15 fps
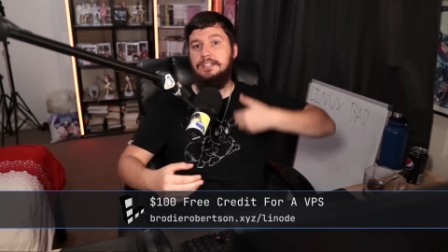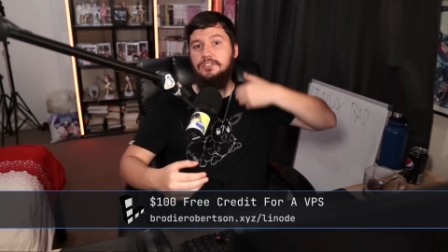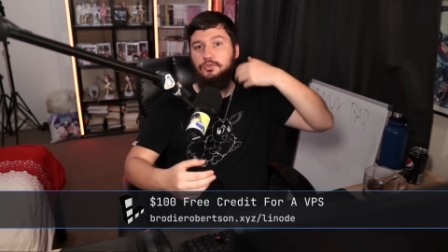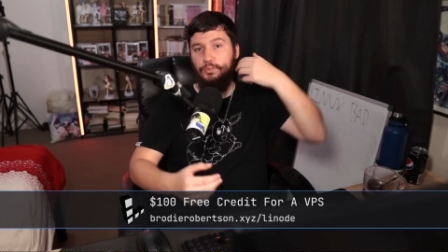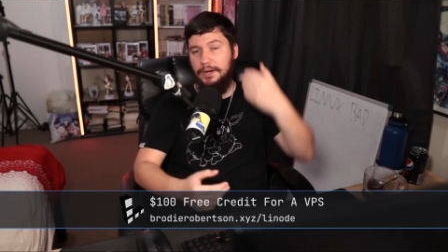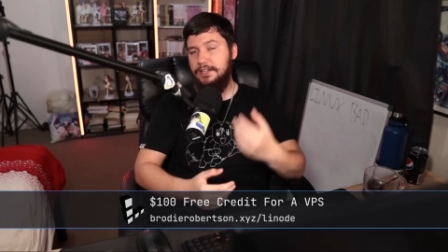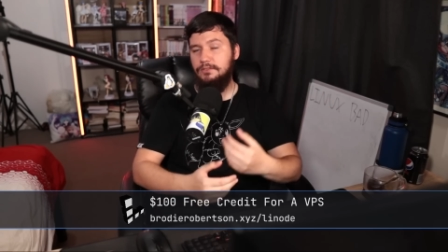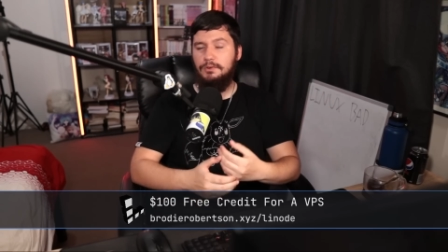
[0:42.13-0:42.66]

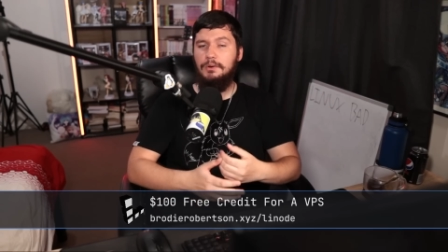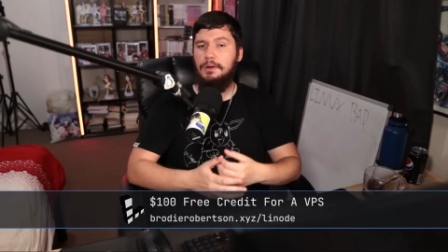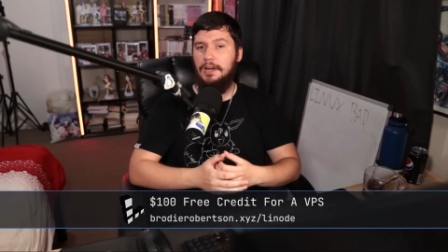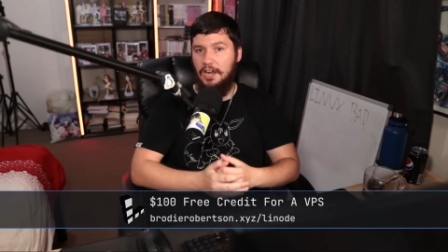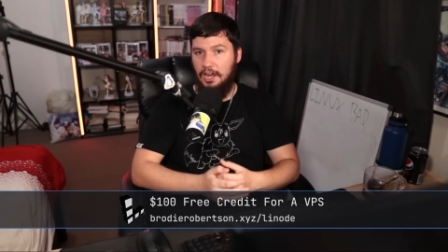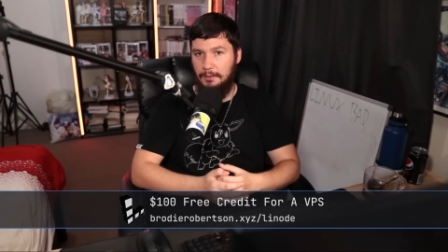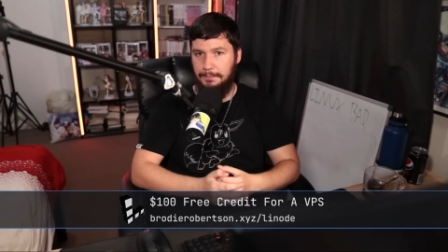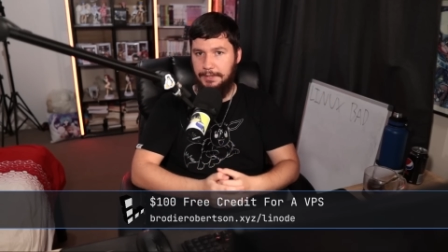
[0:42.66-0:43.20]
Greg
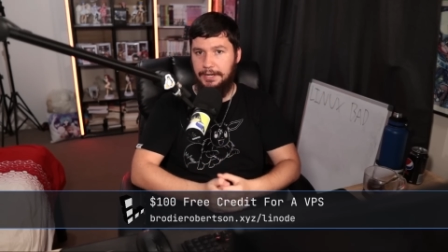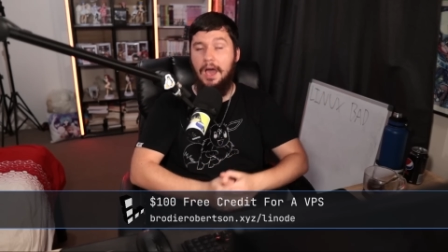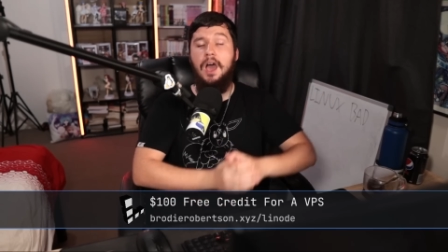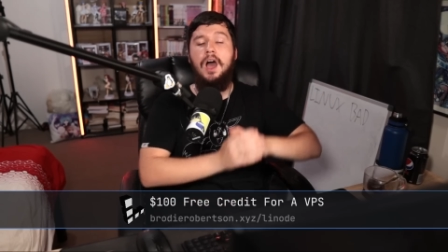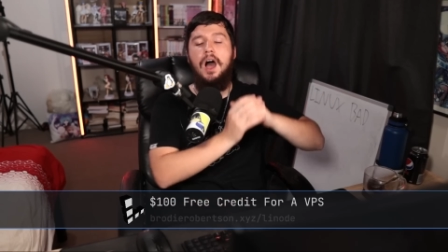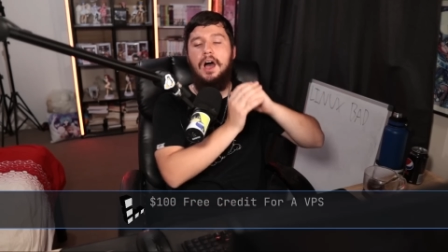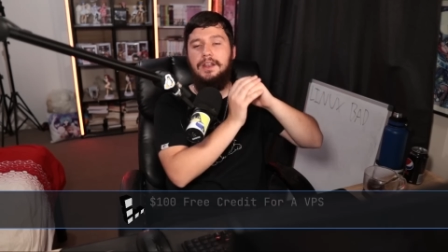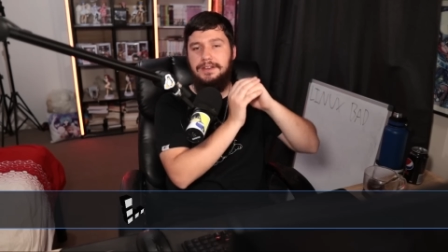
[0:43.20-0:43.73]
Kroah-Hartman
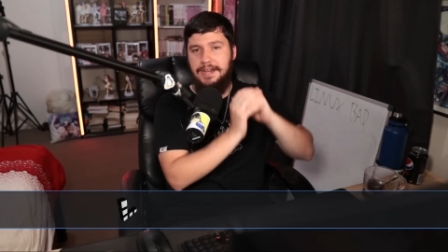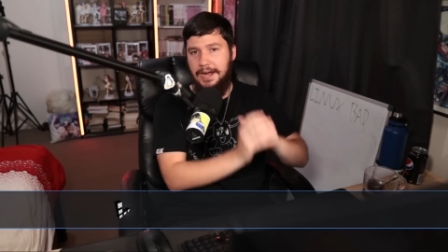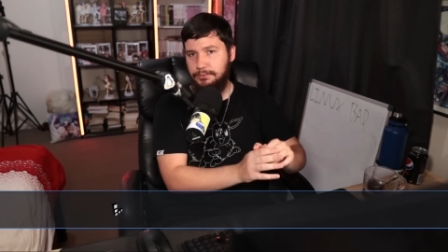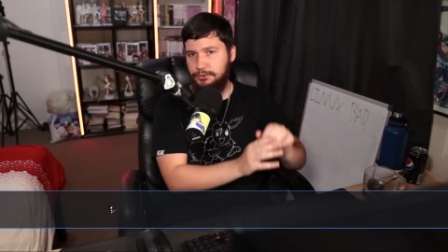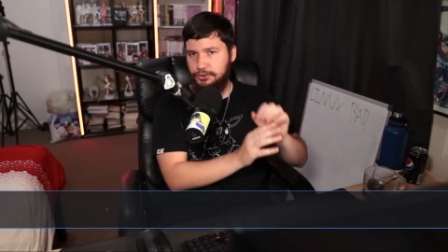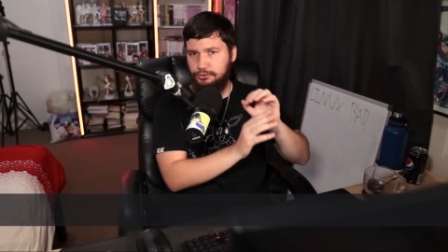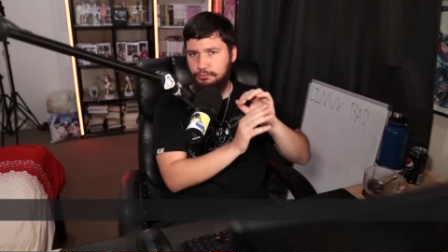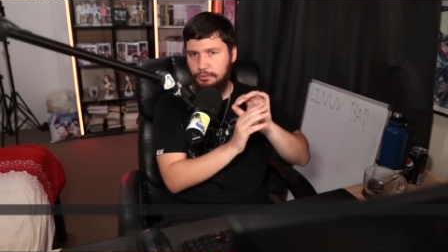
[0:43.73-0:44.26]

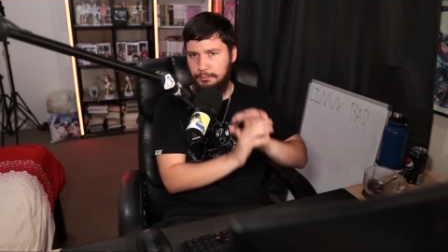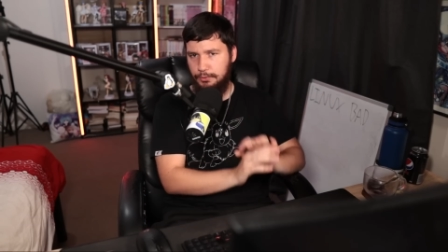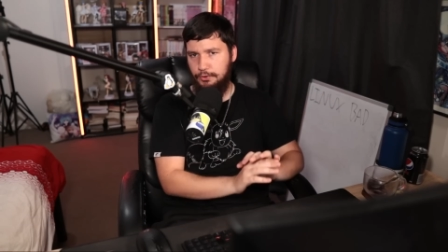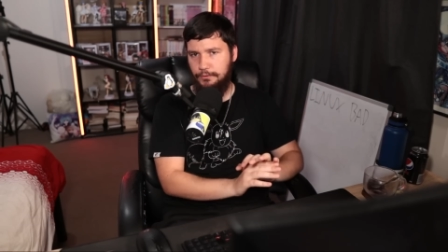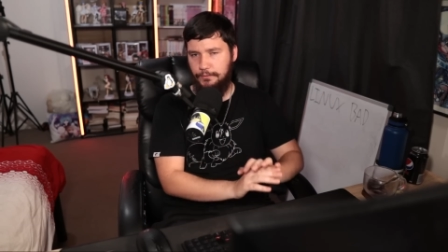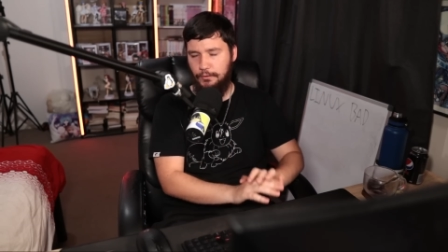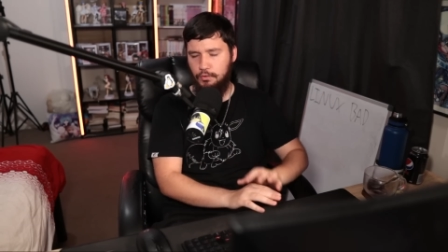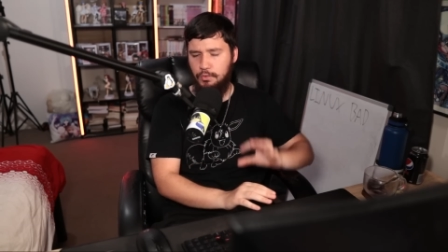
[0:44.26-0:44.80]
announced the
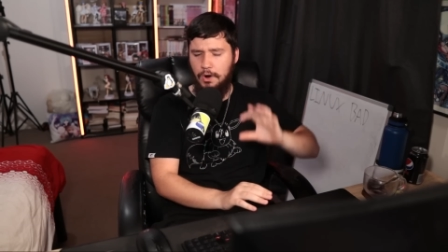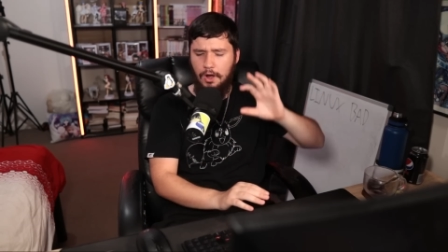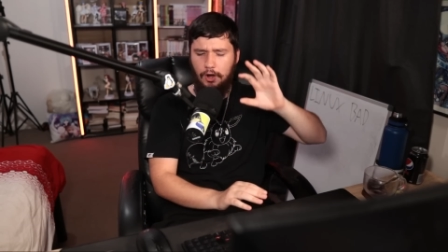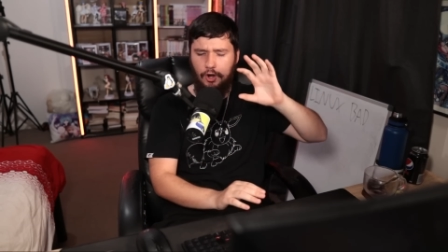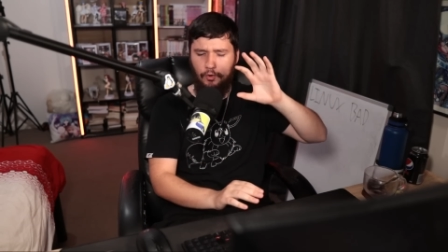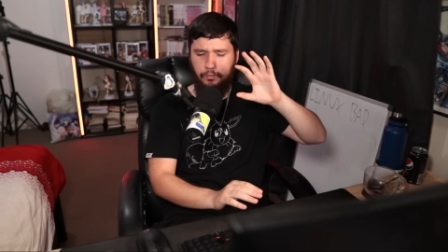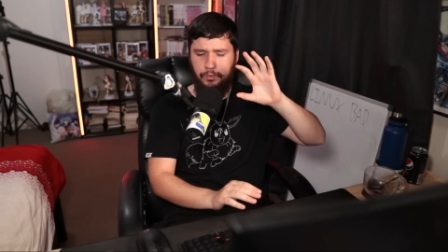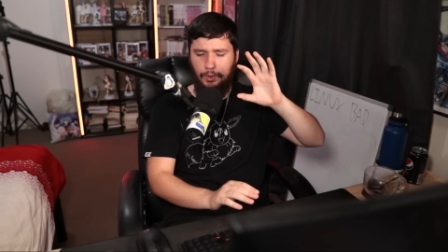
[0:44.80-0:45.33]
removal
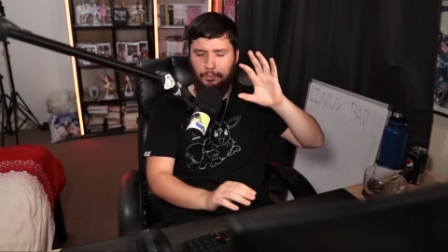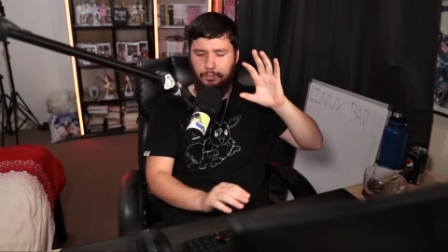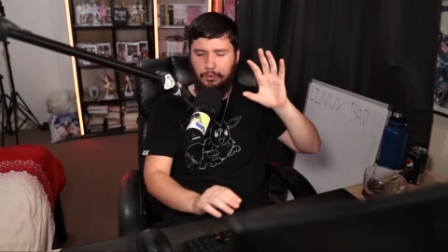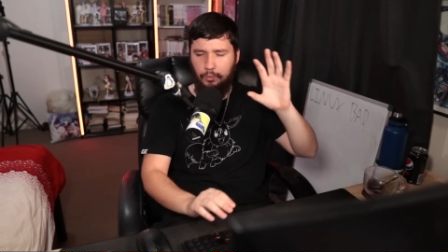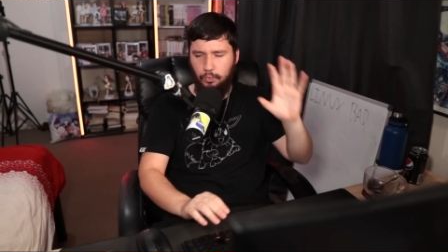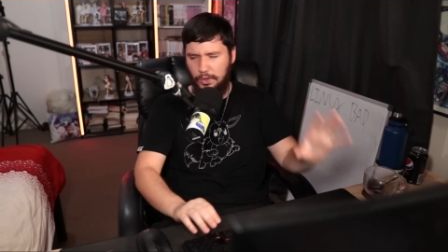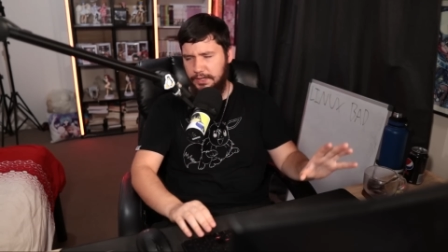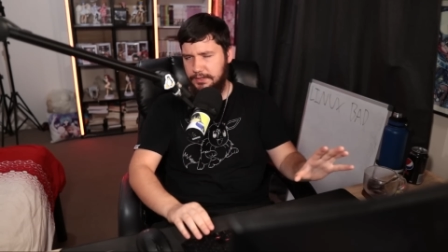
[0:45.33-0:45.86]
of what were
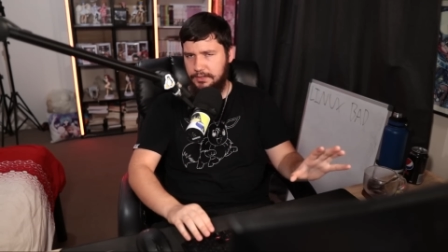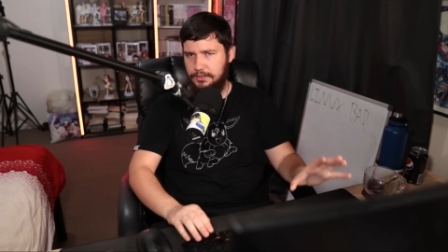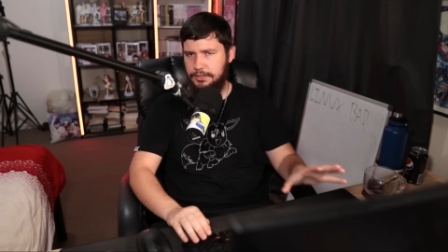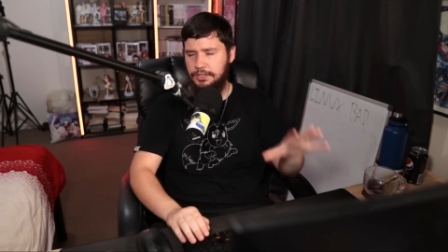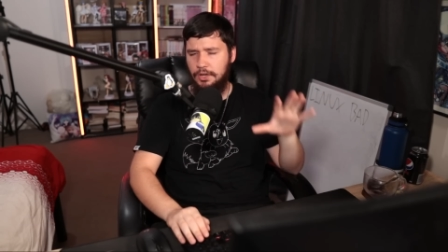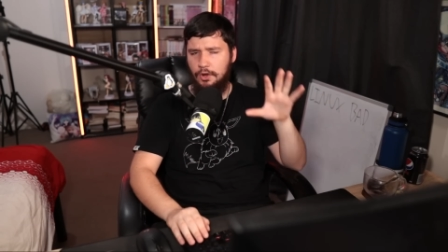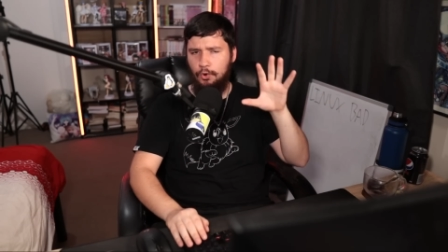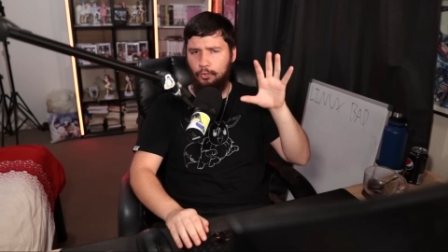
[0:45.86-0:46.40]
once